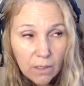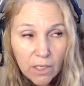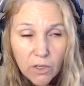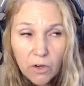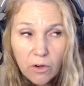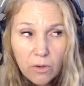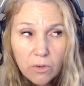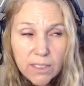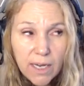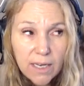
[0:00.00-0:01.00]
the
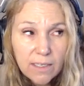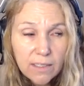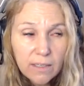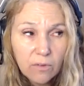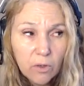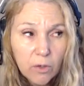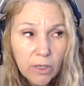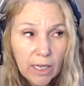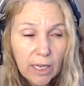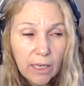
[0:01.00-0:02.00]
neuroscience of
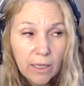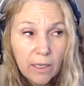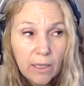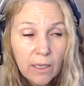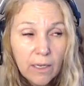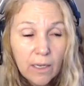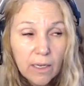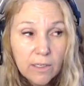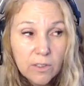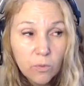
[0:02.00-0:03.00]
learning,
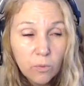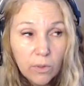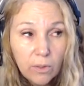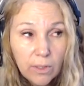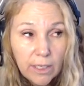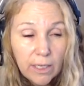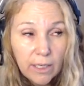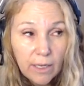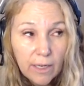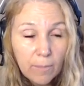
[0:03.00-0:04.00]
it's really